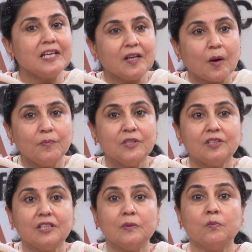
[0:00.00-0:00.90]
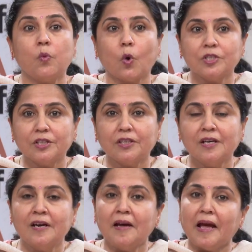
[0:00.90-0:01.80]
take up the theme water
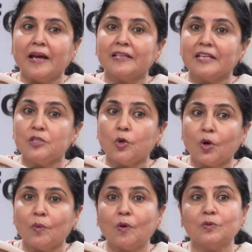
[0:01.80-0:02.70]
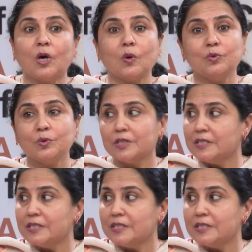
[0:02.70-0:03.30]
and can talk about how to